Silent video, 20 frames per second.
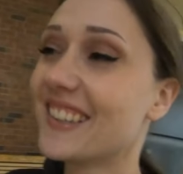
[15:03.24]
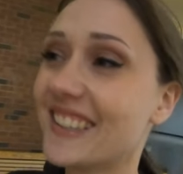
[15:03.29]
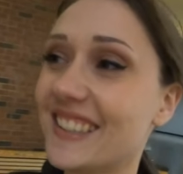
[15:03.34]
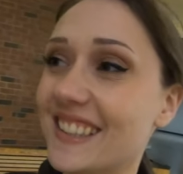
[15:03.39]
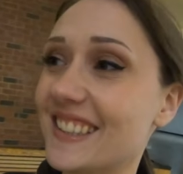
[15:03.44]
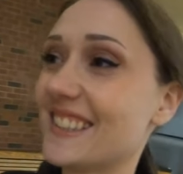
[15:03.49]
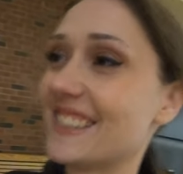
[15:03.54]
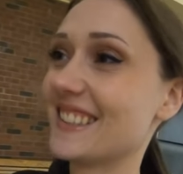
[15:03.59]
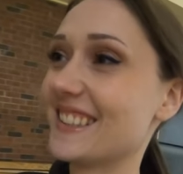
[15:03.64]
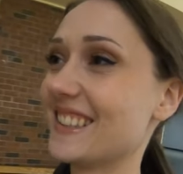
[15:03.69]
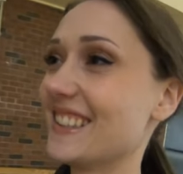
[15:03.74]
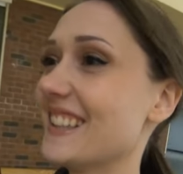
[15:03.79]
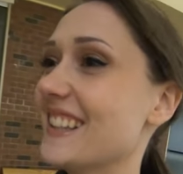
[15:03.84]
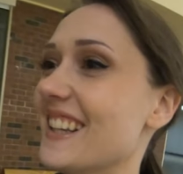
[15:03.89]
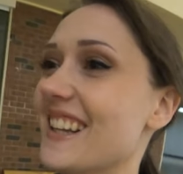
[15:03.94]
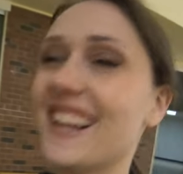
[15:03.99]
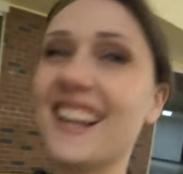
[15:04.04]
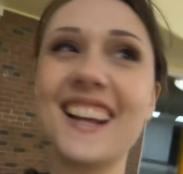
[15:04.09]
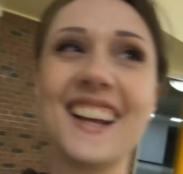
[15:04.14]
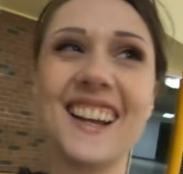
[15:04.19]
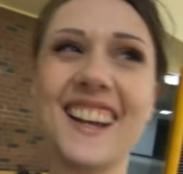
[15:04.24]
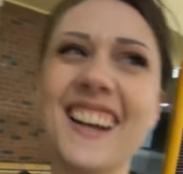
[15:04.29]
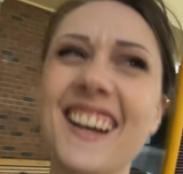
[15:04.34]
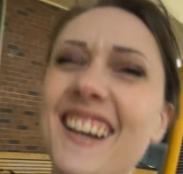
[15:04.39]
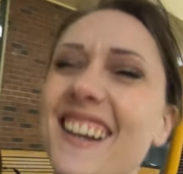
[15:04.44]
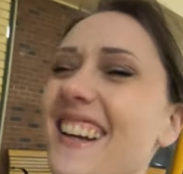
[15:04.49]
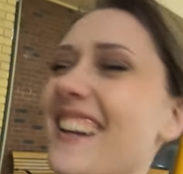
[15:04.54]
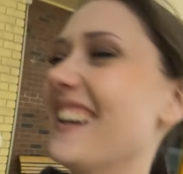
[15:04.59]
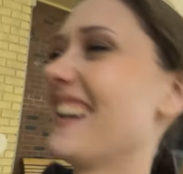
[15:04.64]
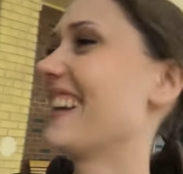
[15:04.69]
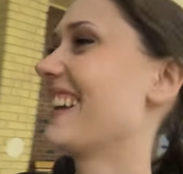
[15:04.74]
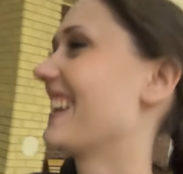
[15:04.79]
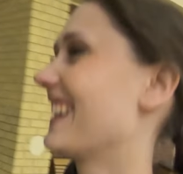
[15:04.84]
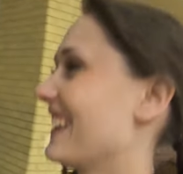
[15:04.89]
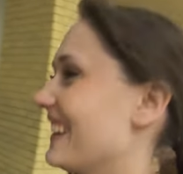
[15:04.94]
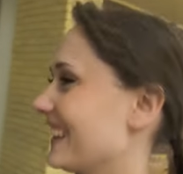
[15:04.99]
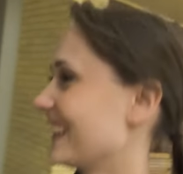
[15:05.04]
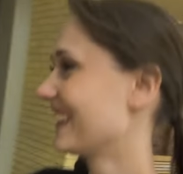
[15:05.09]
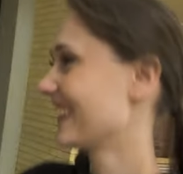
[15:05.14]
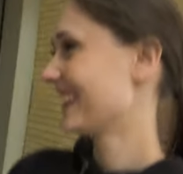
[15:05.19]
Merry Christmas.
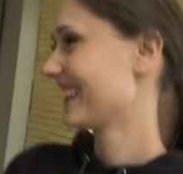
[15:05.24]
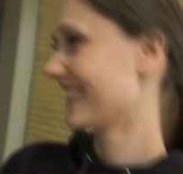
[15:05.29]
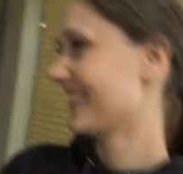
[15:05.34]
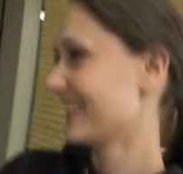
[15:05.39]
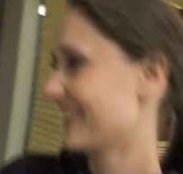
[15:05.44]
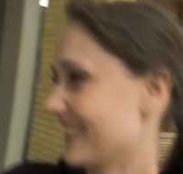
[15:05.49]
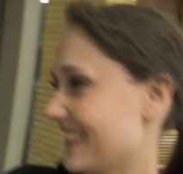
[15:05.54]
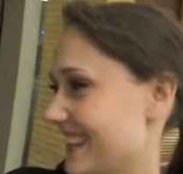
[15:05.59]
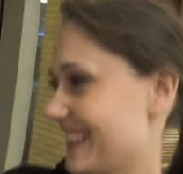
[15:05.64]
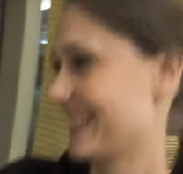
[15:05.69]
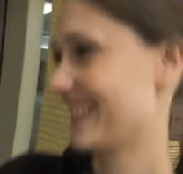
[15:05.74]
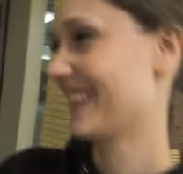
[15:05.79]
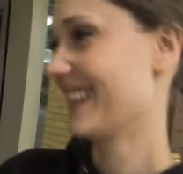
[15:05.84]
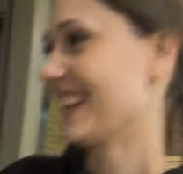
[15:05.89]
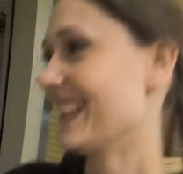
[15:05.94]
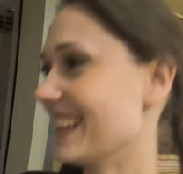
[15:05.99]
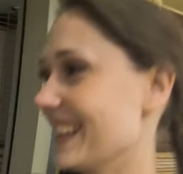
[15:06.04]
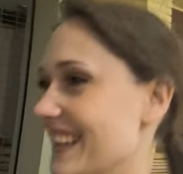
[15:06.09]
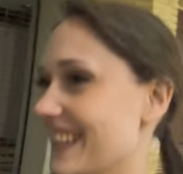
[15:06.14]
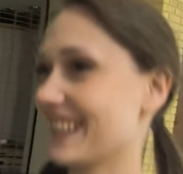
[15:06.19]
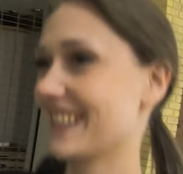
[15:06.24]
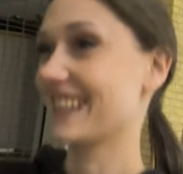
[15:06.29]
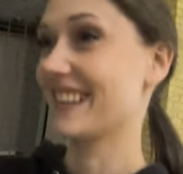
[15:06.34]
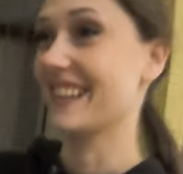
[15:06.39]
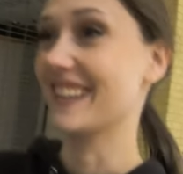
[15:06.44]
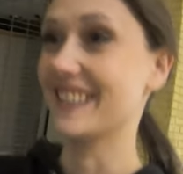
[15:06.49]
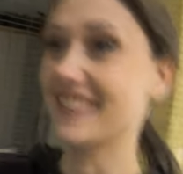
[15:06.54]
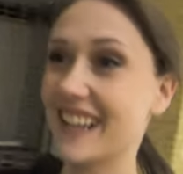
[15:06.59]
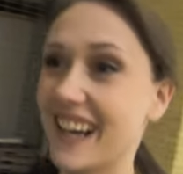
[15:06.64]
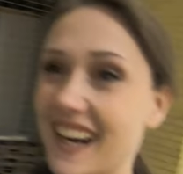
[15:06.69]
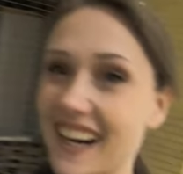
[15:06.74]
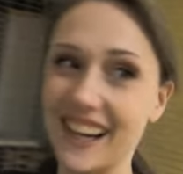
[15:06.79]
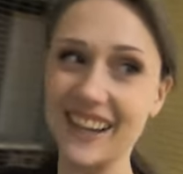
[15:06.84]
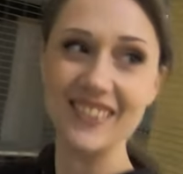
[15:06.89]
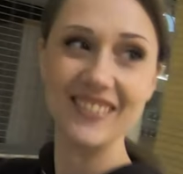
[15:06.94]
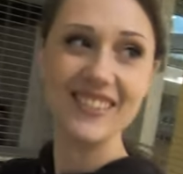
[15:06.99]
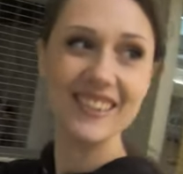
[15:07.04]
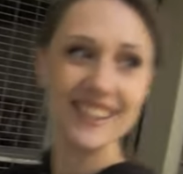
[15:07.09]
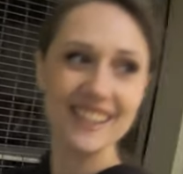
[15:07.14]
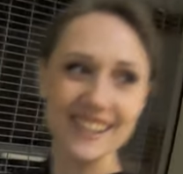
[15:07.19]
Happy Thanksgiving. Yeah.
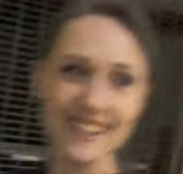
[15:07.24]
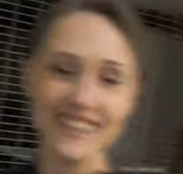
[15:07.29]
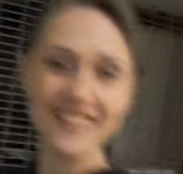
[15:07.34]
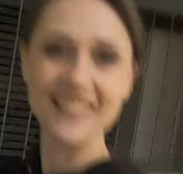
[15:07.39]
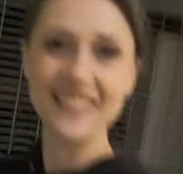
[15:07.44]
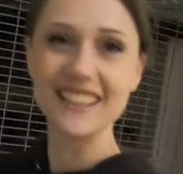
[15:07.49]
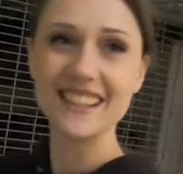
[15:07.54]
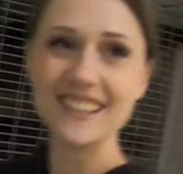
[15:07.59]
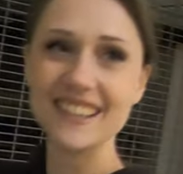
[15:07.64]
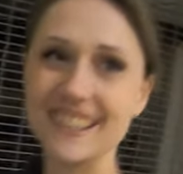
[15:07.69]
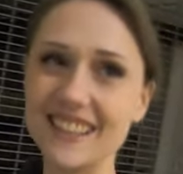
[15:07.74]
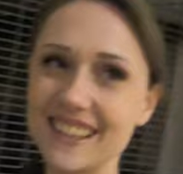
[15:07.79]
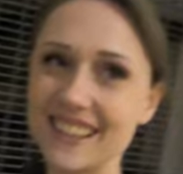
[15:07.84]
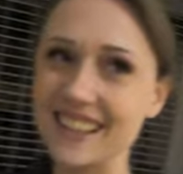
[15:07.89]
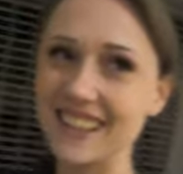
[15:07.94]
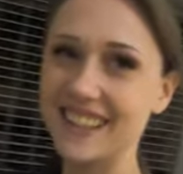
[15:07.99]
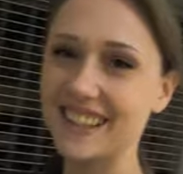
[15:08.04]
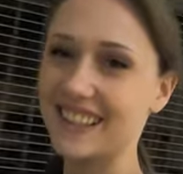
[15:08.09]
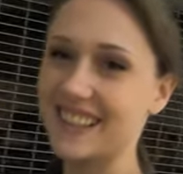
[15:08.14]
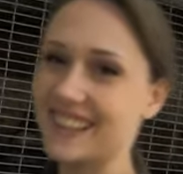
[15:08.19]
Really. Time to do some shopping.